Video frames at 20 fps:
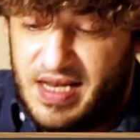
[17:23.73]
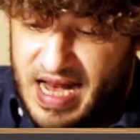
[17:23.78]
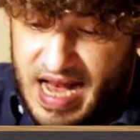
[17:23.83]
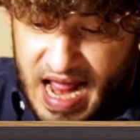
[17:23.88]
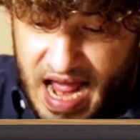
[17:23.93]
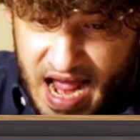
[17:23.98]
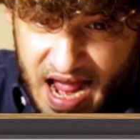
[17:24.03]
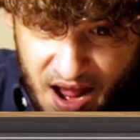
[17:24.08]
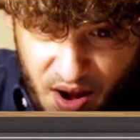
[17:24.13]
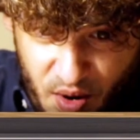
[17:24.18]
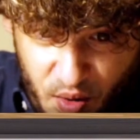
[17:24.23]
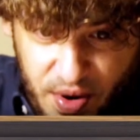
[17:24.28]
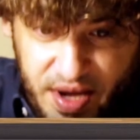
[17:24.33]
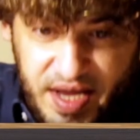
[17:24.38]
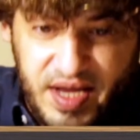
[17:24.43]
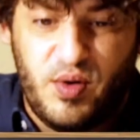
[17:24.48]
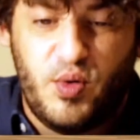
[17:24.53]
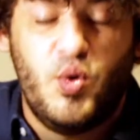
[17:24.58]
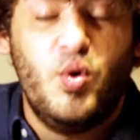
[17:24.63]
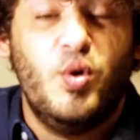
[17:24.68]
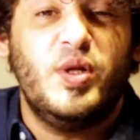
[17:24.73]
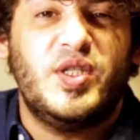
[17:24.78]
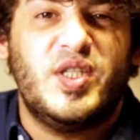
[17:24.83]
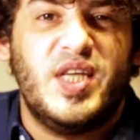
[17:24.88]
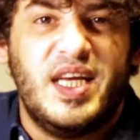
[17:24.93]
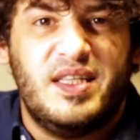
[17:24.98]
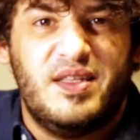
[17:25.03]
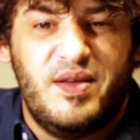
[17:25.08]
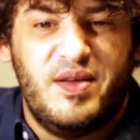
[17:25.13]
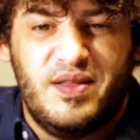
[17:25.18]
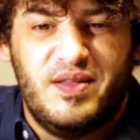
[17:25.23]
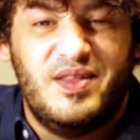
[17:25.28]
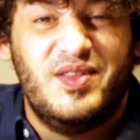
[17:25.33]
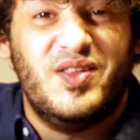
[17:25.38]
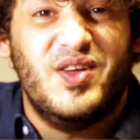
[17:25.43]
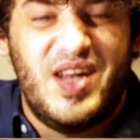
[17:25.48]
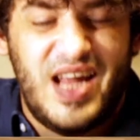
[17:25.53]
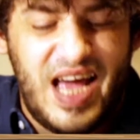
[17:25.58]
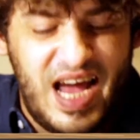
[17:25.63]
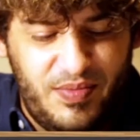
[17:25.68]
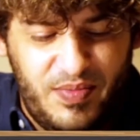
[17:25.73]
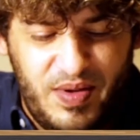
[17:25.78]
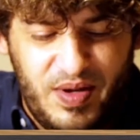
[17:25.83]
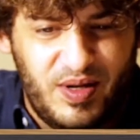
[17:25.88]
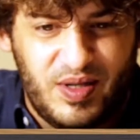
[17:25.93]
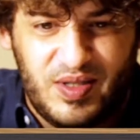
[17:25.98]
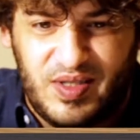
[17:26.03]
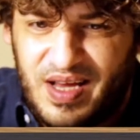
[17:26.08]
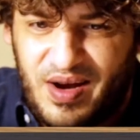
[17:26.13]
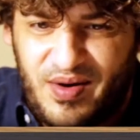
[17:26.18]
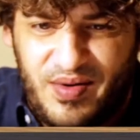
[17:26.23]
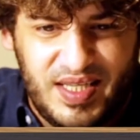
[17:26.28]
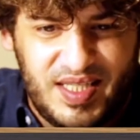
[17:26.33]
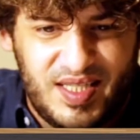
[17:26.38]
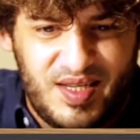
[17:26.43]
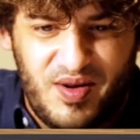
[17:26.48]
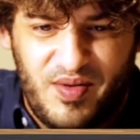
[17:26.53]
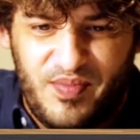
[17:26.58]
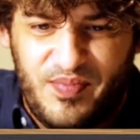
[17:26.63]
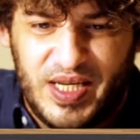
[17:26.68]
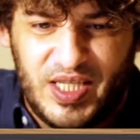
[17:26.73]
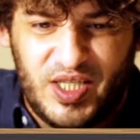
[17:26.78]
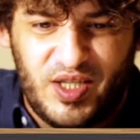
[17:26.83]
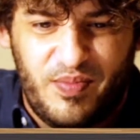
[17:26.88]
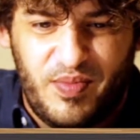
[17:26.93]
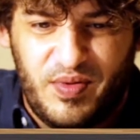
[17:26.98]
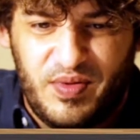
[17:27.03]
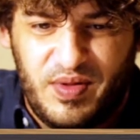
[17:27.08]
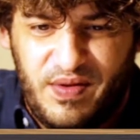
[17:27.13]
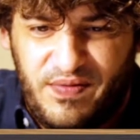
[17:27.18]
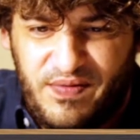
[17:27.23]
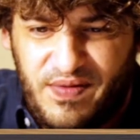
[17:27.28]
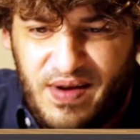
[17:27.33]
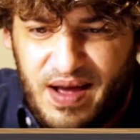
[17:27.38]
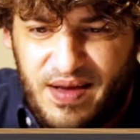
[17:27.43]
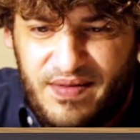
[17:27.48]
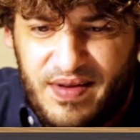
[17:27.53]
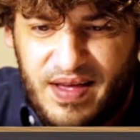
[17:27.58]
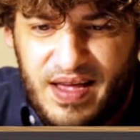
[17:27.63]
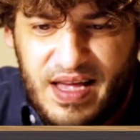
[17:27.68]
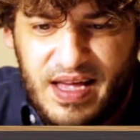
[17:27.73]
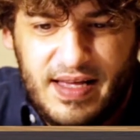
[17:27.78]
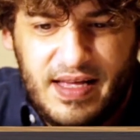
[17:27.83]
Now we could take the knight because there is no bishop on d5